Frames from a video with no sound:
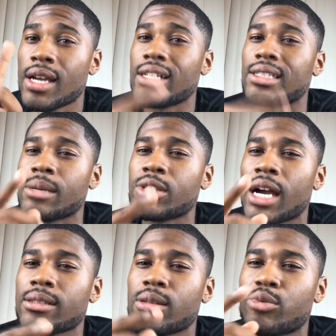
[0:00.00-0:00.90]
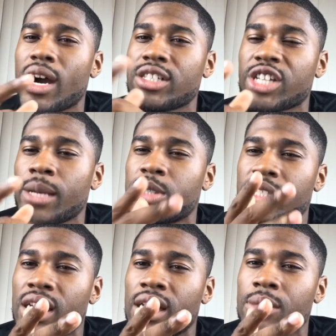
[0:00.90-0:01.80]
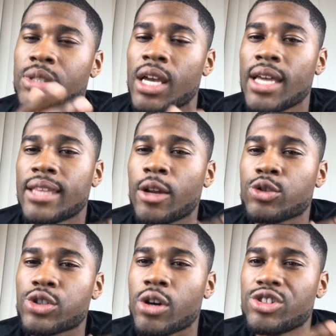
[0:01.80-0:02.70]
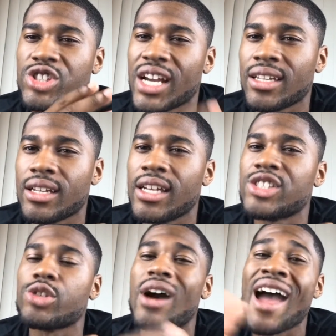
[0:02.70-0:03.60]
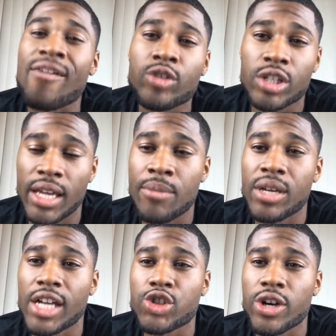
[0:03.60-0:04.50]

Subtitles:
Because sometimes LeBron James teams, they don't start gelling until after the NBA